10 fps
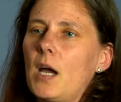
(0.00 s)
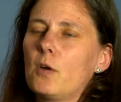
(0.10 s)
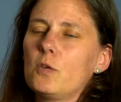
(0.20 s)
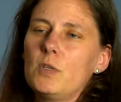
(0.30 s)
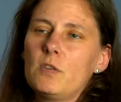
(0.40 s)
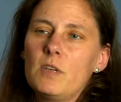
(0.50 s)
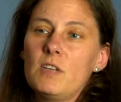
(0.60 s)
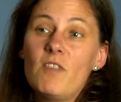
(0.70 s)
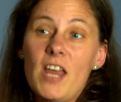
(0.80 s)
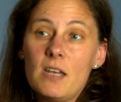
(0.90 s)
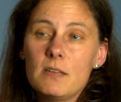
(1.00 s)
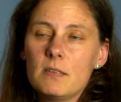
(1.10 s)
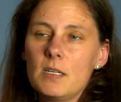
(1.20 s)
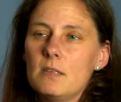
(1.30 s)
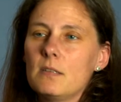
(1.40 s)
How do we treat rare
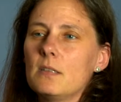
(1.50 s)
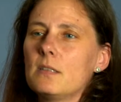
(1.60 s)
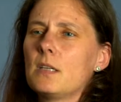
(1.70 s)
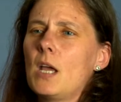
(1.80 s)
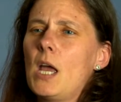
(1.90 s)
diseases?